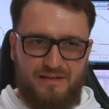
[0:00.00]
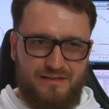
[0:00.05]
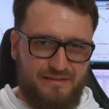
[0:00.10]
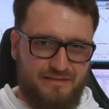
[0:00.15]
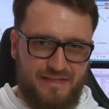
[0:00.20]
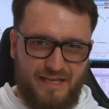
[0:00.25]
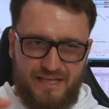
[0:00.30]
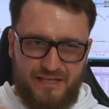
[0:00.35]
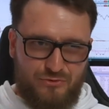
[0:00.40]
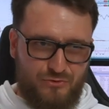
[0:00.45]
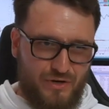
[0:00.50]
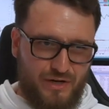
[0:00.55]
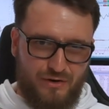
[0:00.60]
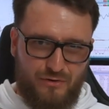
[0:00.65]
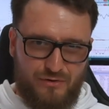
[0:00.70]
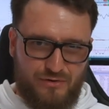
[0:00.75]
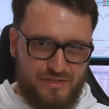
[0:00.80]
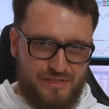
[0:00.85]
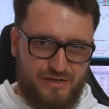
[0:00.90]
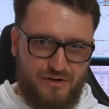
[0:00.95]
day
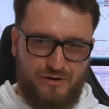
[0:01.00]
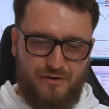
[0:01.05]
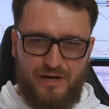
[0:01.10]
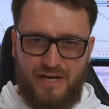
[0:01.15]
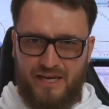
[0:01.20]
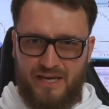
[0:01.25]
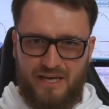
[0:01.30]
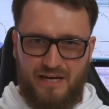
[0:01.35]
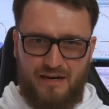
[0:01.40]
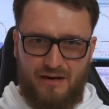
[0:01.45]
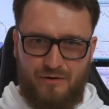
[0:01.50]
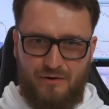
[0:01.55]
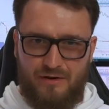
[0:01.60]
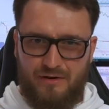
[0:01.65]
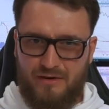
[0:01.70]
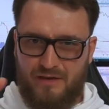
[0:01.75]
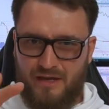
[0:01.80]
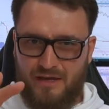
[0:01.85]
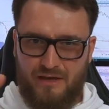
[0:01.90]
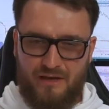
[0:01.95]
traders are hanging
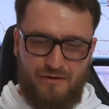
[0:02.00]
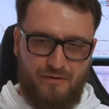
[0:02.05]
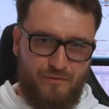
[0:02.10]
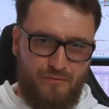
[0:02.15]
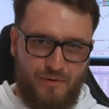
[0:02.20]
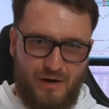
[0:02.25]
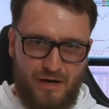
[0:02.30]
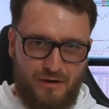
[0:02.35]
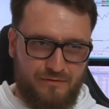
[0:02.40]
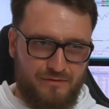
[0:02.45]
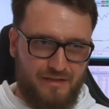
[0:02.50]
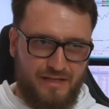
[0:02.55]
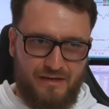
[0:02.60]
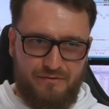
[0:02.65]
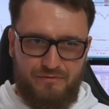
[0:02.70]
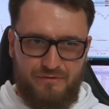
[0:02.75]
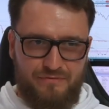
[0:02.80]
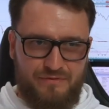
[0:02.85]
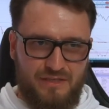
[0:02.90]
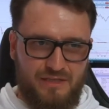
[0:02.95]
around, like
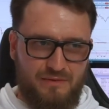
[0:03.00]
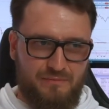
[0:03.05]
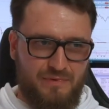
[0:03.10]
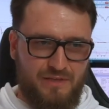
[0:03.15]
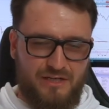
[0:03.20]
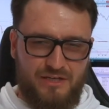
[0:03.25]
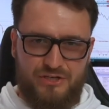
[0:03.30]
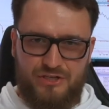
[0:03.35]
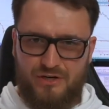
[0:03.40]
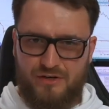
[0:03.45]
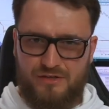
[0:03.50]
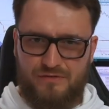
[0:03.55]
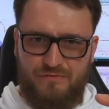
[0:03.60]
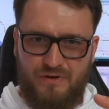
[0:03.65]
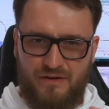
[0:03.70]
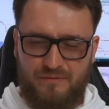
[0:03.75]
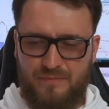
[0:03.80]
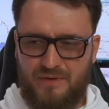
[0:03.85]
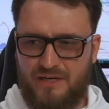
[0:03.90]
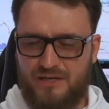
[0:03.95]
15-minute charts,
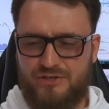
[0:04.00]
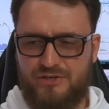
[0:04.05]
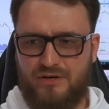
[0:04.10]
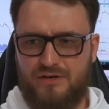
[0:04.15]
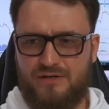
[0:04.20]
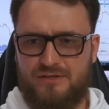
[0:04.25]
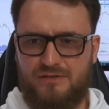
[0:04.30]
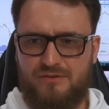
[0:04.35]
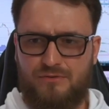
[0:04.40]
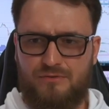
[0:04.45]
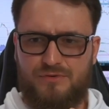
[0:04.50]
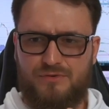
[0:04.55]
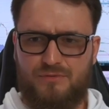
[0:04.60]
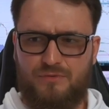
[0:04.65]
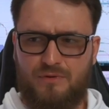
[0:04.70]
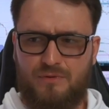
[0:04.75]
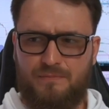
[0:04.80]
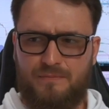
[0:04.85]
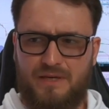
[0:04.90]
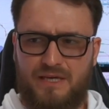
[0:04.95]
5-minute charts.
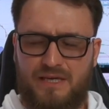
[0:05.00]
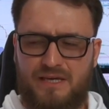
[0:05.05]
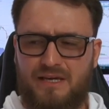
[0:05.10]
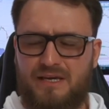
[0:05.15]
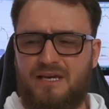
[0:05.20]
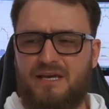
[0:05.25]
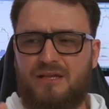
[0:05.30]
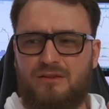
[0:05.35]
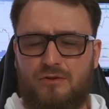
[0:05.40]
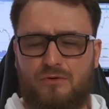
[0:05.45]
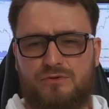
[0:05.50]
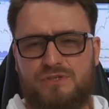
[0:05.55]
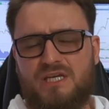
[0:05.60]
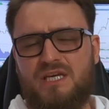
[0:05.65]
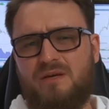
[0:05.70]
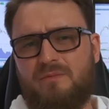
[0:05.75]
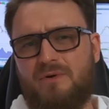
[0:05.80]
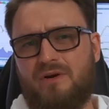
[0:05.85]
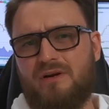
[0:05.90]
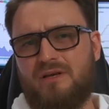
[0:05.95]
Those
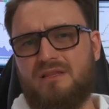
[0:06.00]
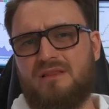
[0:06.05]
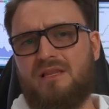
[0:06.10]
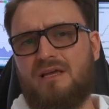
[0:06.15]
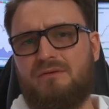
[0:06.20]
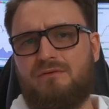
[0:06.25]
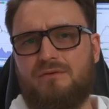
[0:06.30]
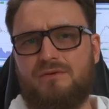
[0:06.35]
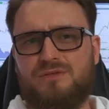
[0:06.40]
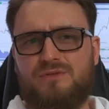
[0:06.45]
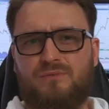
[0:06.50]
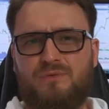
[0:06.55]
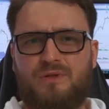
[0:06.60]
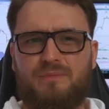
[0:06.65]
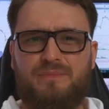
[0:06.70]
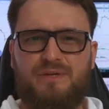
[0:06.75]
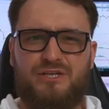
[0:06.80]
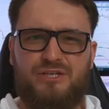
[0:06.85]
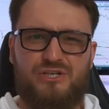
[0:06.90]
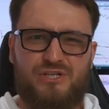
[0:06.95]
key market levels will
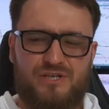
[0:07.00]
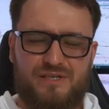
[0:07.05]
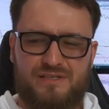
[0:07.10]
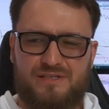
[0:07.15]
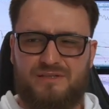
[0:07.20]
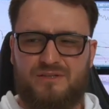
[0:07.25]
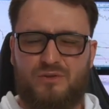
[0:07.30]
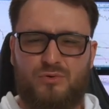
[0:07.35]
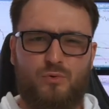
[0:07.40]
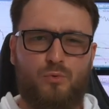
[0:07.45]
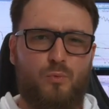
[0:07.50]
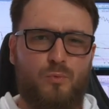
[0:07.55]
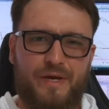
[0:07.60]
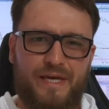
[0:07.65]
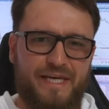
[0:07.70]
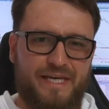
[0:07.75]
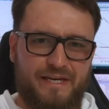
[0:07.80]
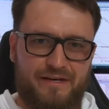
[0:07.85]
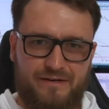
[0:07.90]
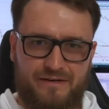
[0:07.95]
be just too
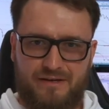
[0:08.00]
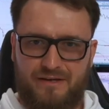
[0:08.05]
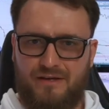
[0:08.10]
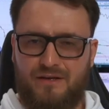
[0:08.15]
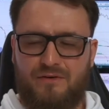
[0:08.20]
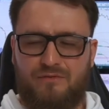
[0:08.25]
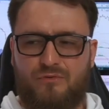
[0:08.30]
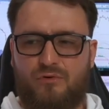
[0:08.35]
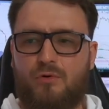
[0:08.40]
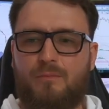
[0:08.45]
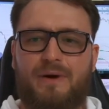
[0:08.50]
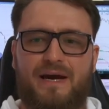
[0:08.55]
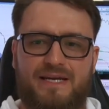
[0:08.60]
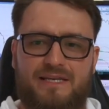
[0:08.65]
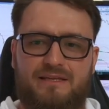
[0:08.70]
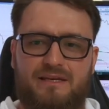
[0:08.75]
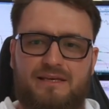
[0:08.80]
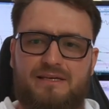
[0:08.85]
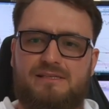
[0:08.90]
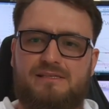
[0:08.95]
weak for my
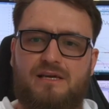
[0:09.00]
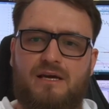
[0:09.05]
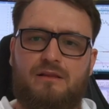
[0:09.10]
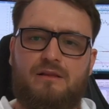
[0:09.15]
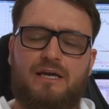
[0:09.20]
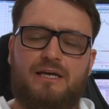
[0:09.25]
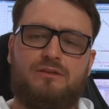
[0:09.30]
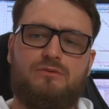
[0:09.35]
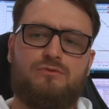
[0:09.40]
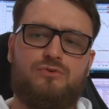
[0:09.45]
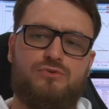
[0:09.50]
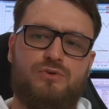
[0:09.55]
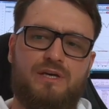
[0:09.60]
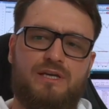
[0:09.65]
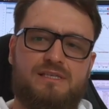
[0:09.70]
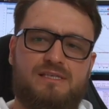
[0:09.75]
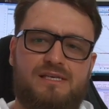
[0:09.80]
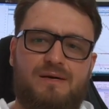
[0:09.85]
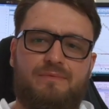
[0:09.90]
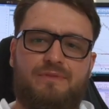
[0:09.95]
taste. I like to
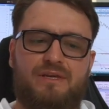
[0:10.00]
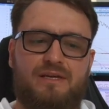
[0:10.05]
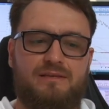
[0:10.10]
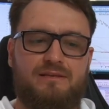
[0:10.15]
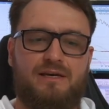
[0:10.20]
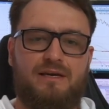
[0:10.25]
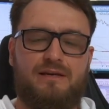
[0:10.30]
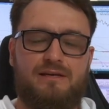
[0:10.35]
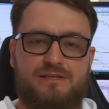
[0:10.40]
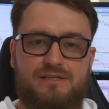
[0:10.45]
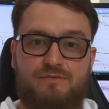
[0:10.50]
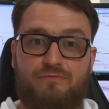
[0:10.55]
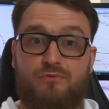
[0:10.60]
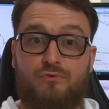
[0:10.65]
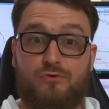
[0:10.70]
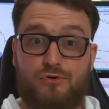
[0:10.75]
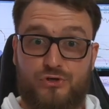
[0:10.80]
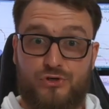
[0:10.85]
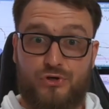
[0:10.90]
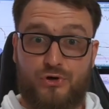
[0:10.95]
trade something that is
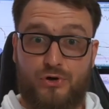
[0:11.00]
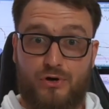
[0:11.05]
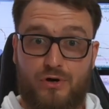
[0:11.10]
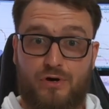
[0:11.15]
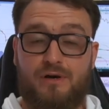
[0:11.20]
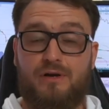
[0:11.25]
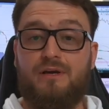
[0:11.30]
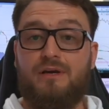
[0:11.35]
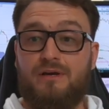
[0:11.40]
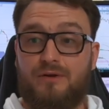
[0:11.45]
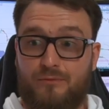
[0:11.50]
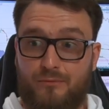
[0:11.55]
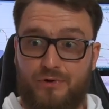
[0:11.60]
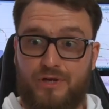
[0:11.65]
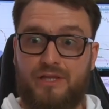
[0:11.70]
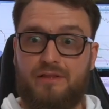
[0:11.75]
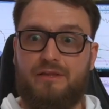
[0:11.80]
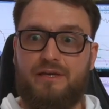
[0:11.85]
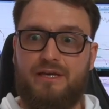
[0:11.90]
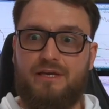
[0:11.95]
for sure
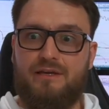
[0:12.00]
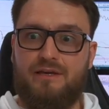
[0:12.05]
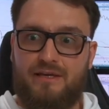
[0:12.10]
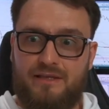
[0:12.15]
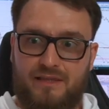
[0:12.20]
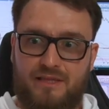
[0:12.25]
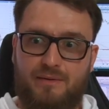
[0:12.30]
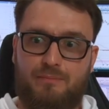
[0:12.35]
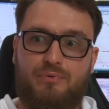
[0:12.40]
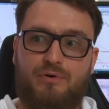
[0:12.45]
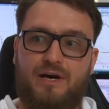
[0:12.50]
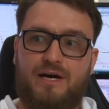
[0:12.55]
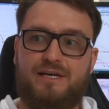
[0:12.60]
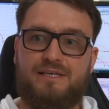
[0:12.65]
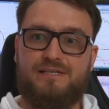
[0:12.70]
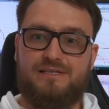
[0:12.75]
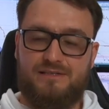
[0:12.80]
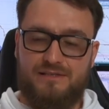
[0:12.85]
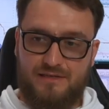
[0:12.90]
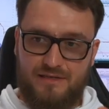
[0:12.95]
really in the
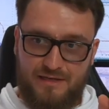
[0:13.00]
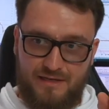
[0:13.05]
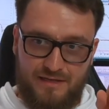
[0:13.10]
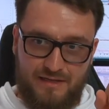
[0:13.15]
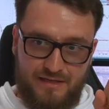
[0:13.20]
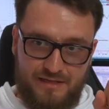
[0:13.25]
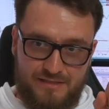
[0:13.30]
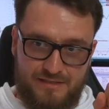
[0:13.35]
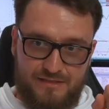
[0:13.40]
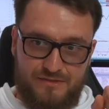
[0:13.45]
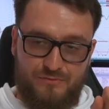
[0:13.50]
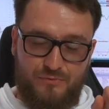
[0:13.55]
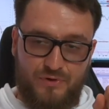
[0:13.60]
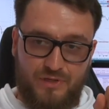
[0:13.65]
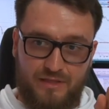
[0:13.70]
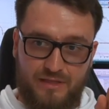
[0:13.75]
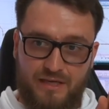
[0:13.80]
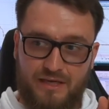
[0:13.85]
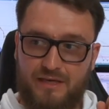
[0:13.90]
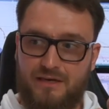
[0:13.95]
price, and it's
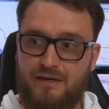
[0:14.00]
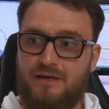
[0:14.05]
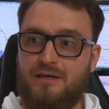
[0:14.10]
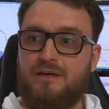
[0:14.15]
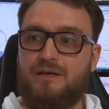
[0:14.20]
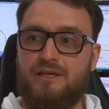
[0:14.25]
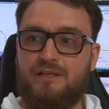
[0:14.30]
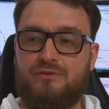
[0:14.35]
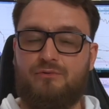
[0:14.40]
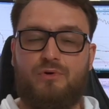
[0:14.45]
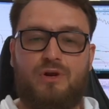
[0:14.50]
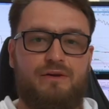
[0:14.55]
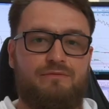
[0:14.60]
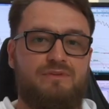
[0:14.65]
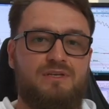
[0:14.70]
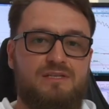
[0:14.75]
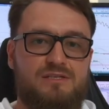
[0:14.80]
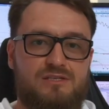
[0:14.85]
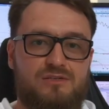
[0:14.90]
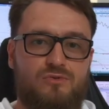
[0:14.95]
really
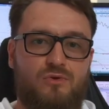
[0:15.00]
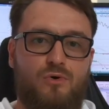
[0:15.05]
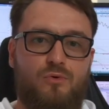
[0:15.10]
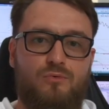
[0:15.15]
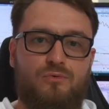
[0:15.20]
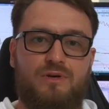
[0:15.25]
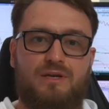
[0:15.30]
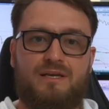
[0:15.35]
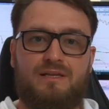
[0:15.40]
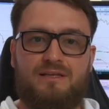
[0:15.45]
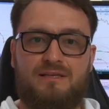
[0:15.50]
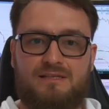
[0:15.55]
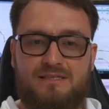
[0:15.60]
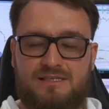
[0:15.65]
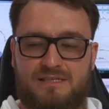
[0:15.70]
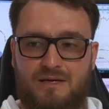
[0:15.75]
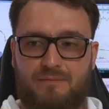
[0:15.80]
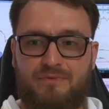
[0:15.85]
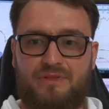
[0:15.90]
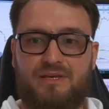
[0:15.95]
engraved in stone, and it's
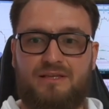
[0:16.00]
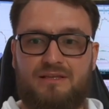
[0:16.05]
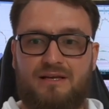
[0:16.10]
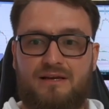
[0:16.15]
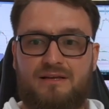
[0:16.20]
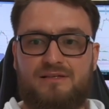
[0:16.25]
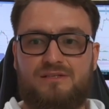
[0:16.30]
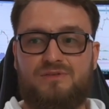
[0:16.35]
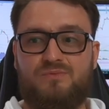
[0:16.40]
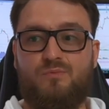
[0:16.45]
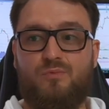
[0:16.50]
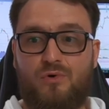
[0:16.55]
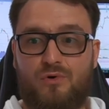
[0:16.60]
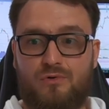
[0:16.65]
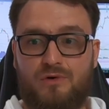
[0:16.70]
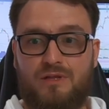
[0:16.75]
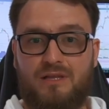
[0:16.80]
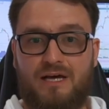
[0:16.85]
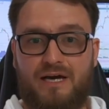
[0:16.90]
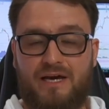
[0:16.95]
something that is more
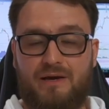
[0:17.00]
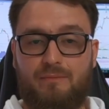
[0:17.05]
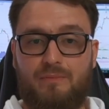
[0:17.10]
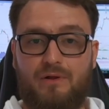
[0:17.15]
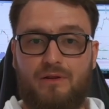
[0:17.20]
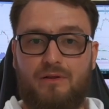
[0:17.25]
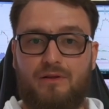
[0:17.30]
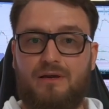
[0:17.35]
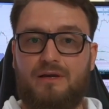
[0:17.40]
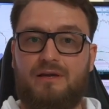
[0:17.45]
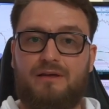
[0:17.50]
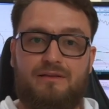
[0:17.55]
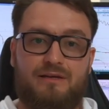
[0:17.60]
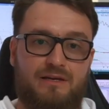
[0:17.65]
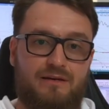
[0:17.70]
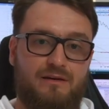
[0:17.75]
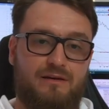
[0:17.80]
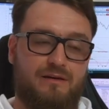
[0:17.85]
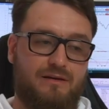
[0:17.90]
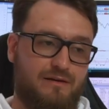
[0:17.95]
reliable
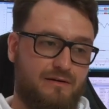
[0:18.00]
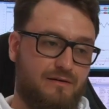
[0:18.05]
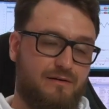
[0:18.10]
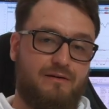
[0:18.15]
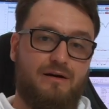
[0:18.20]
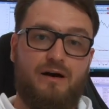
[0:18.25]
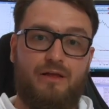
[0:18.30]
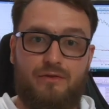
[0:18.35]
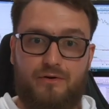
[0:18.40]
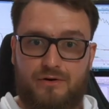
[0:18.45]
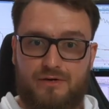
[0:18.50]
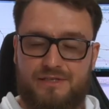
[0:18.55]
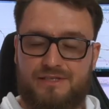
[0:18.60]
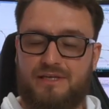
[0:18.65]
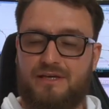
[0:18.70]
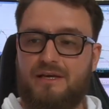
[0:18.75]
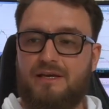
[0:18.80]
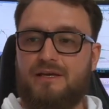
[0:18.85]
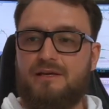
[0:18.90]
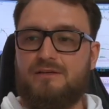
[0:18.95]
than others.
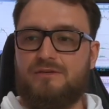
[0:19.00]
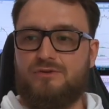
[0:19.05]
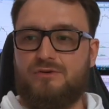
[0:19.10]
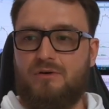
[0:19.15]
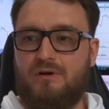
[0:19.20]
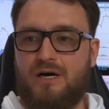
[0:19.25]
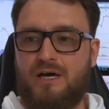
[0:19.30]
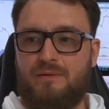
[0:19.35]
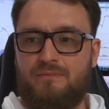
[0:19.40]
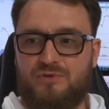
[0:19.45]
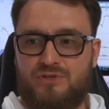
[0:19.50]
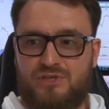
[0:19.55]
So I'm